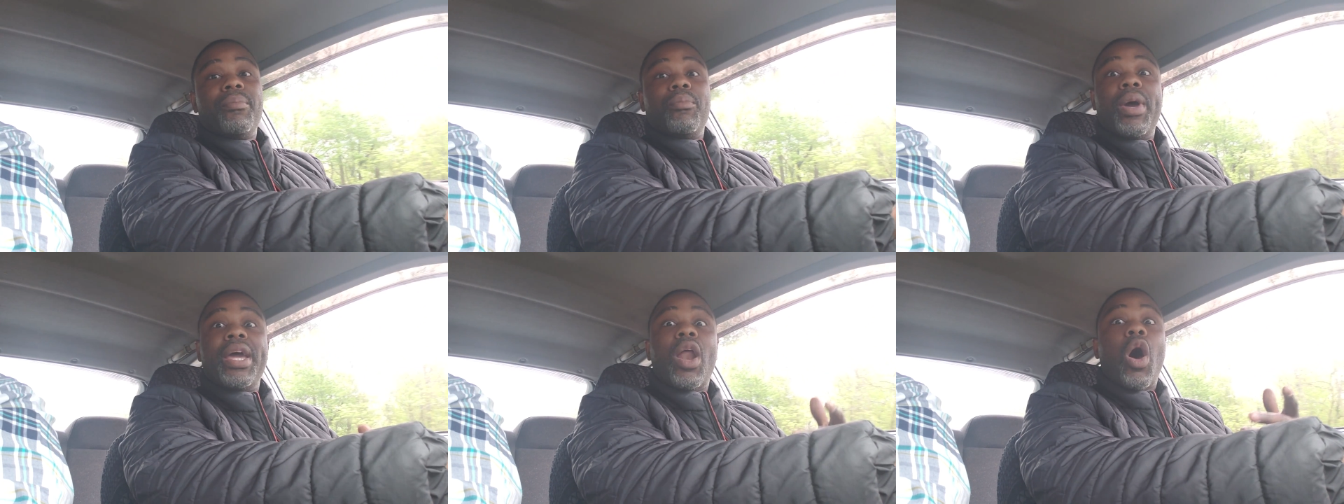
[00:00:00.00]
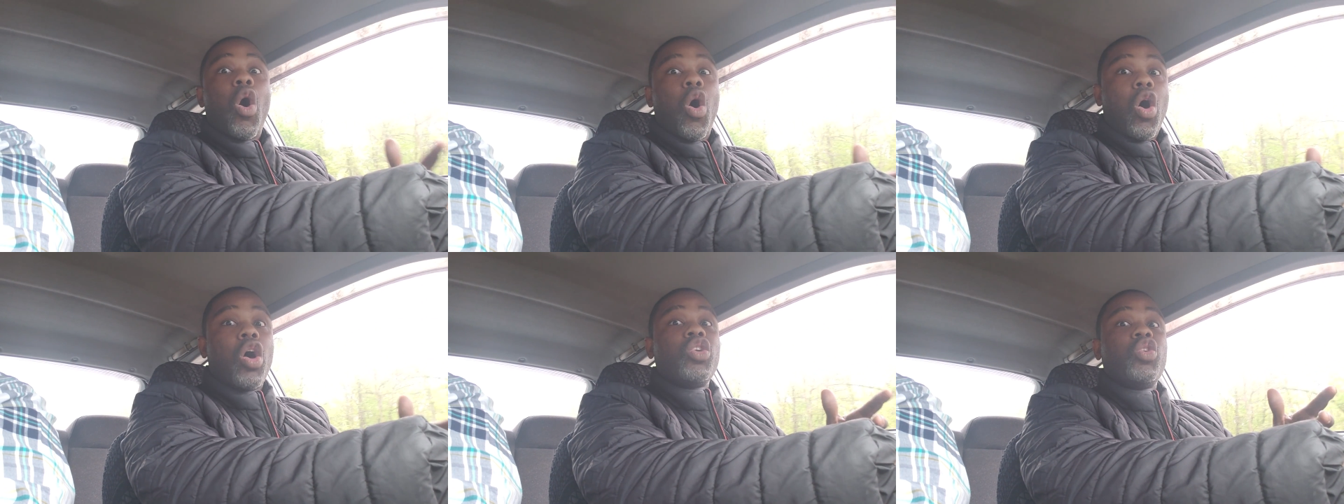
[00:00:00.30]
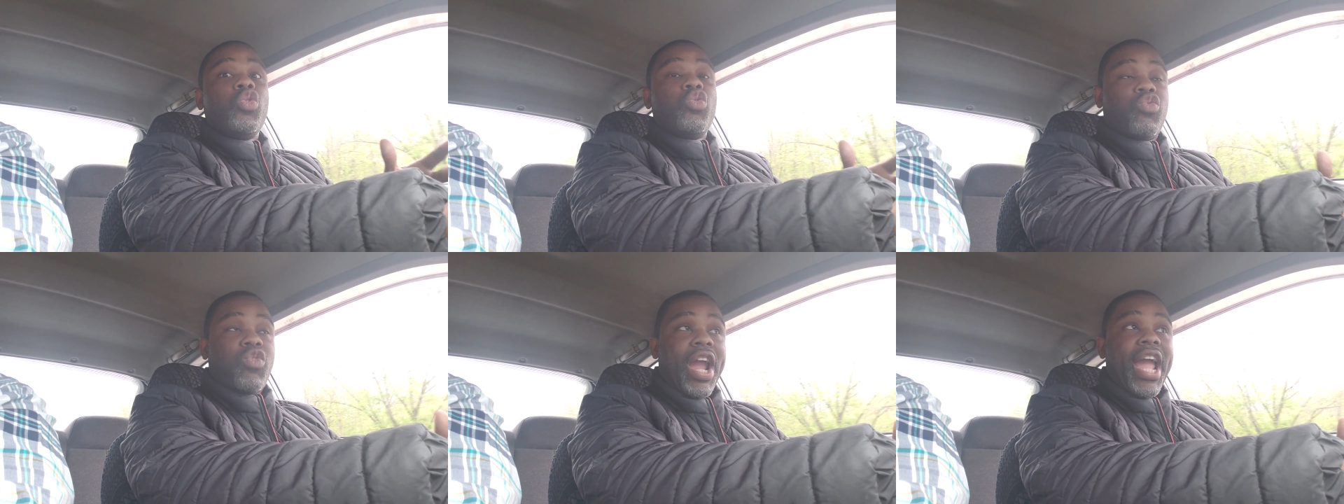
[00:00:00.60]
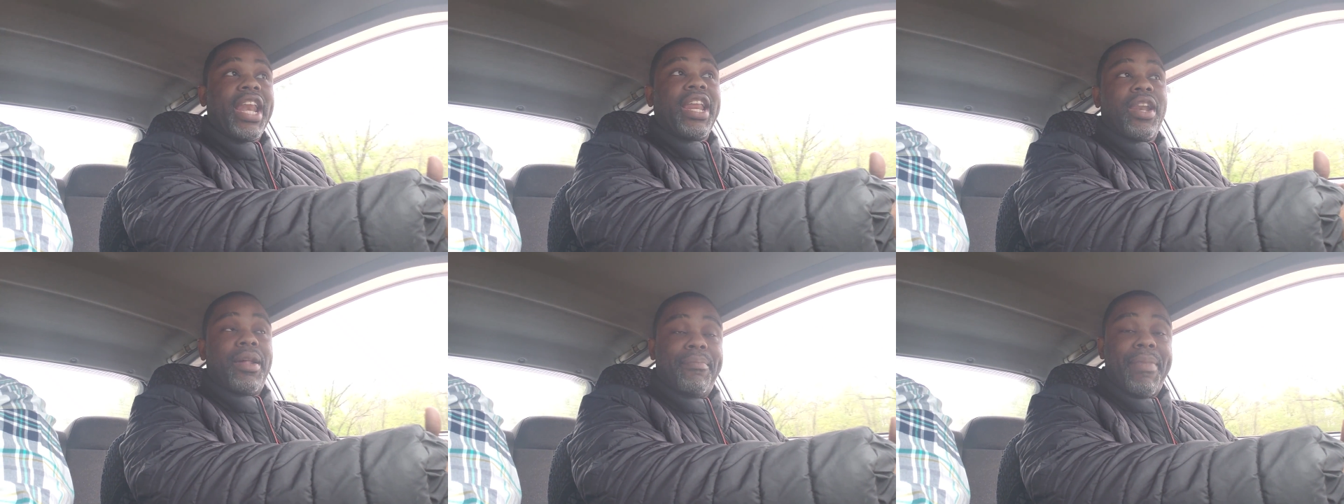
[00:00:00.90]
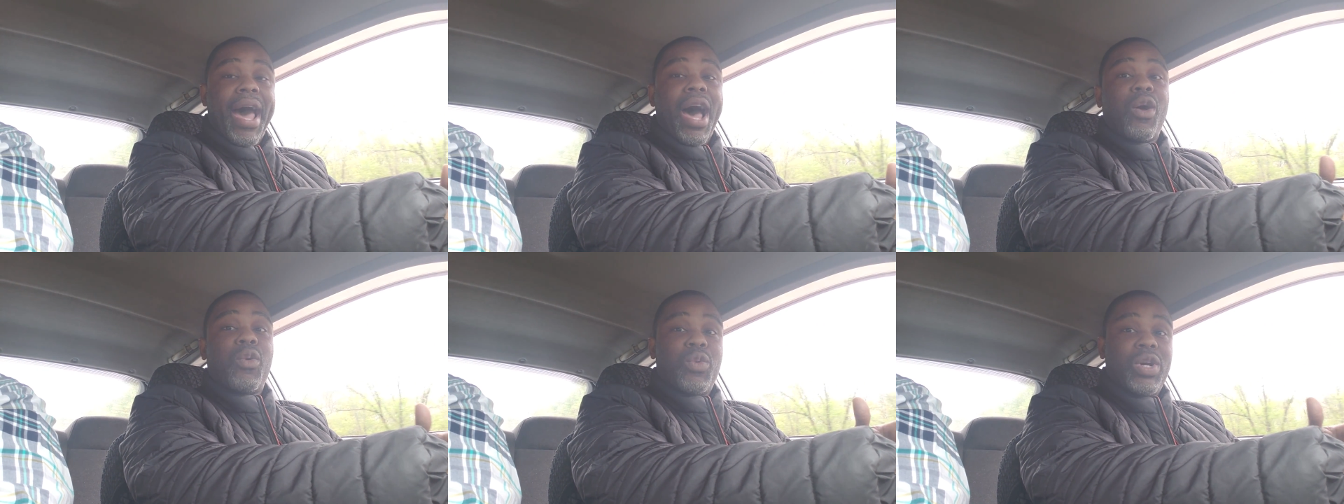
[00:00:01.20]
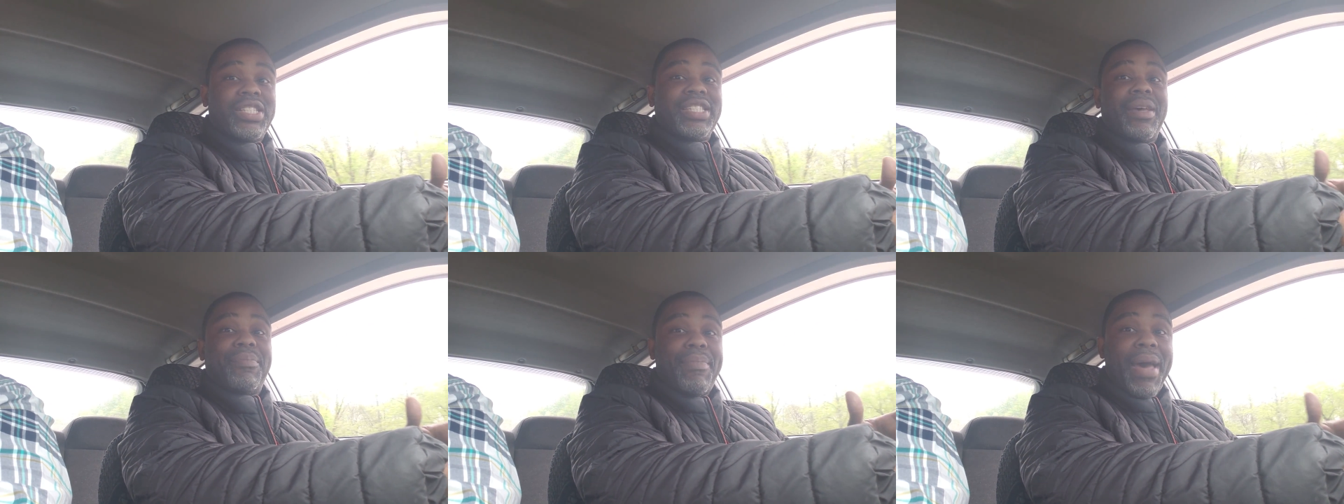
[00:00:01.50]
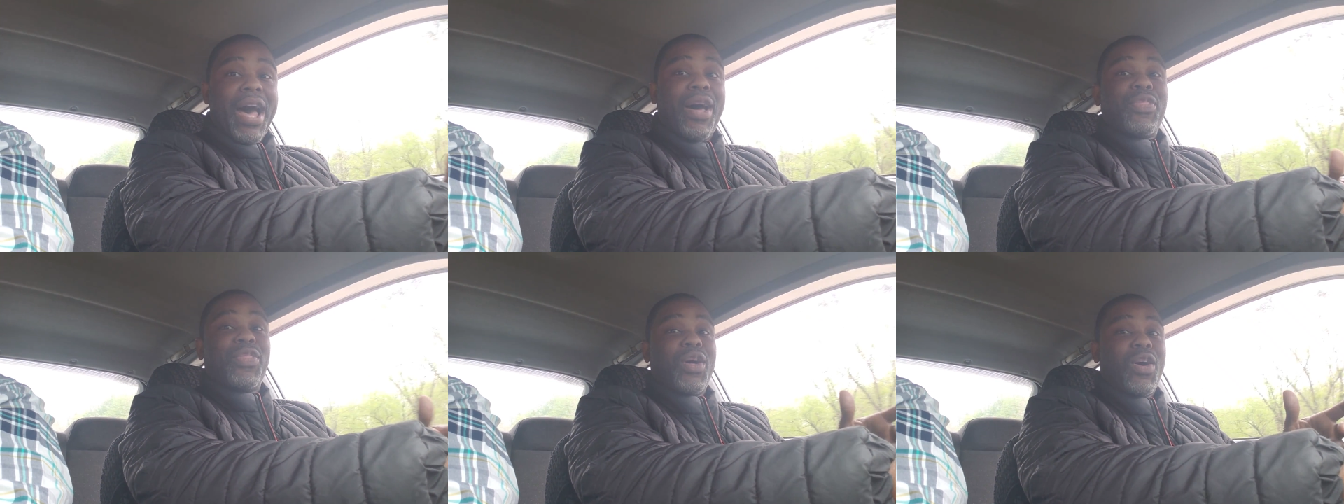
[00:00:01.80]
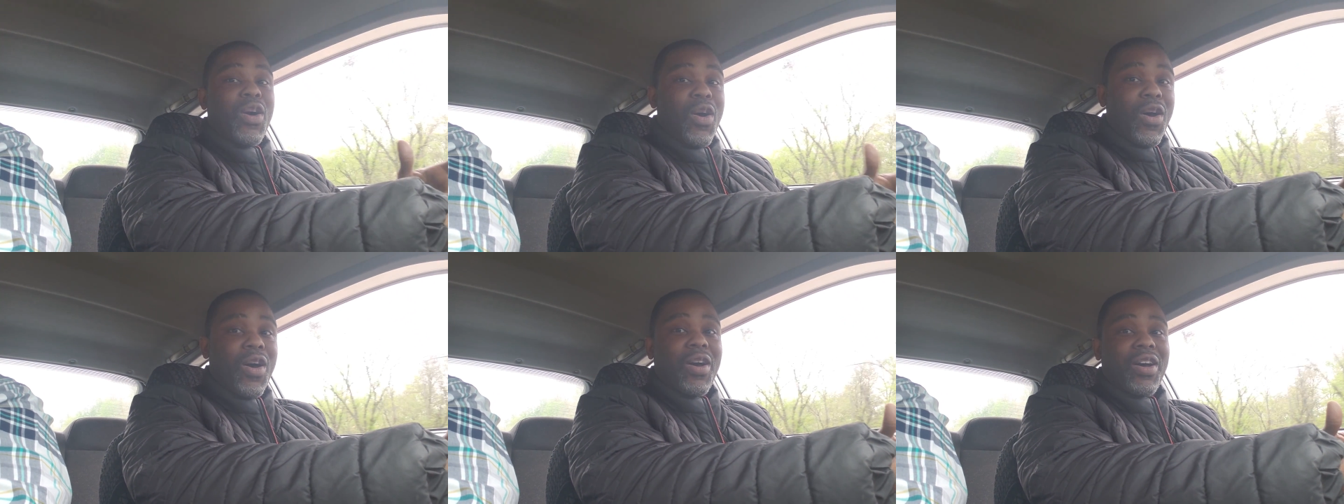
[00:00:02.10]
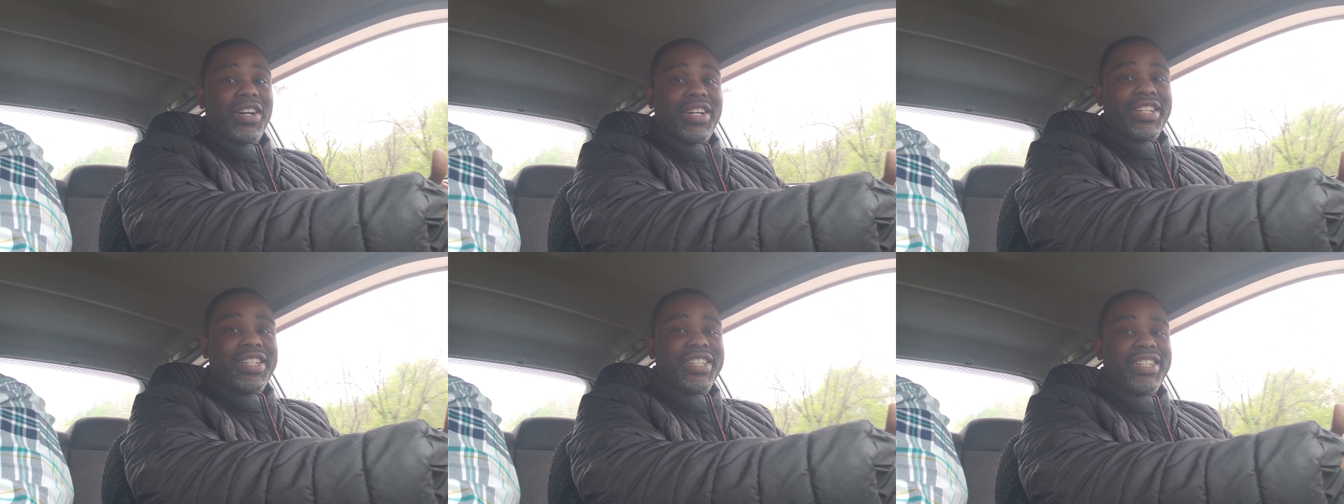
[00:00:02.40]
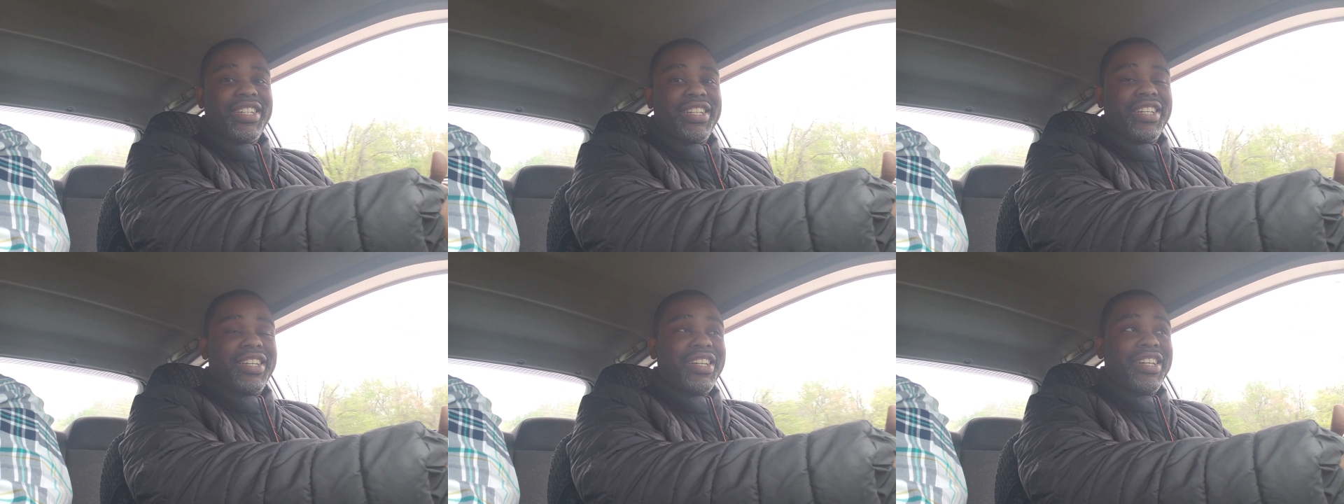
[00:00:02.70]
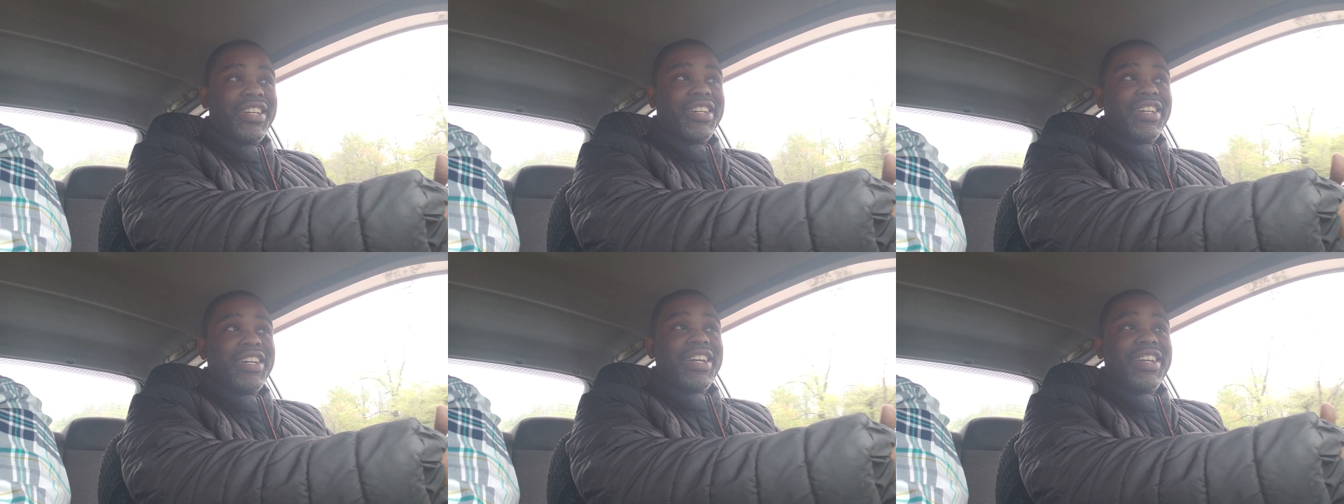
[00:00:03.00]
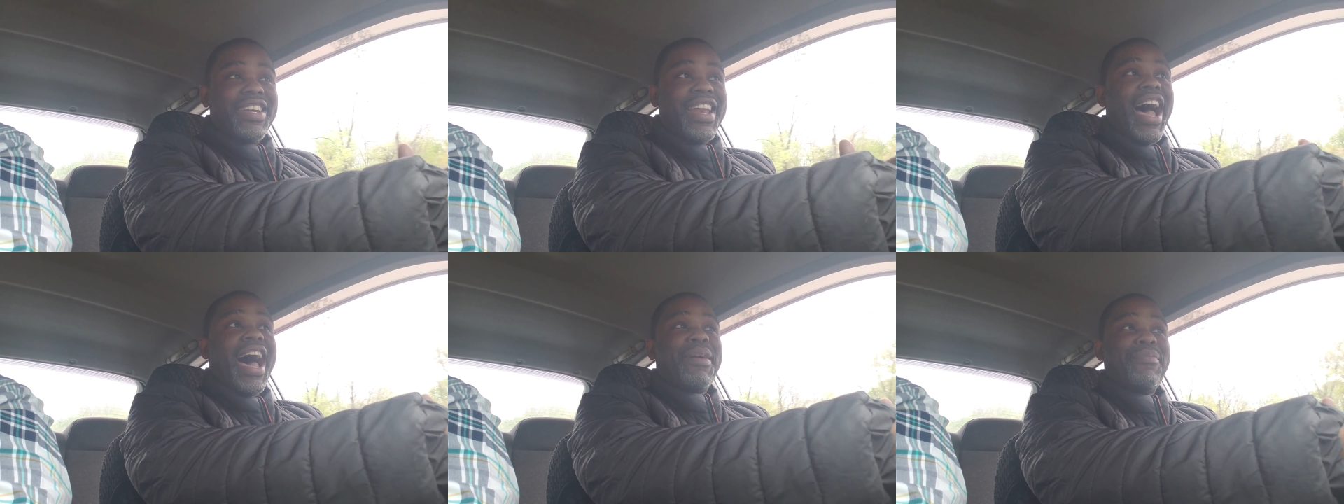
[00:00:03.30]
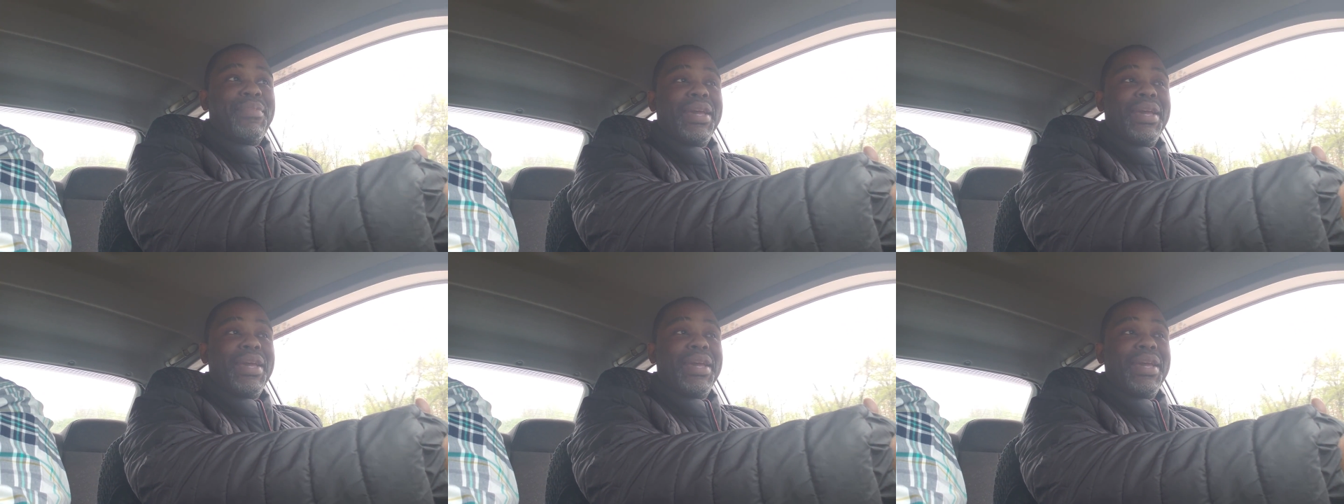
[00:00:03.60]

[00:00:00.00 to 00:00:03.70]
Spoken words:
when all you ranted about was about the Hulk not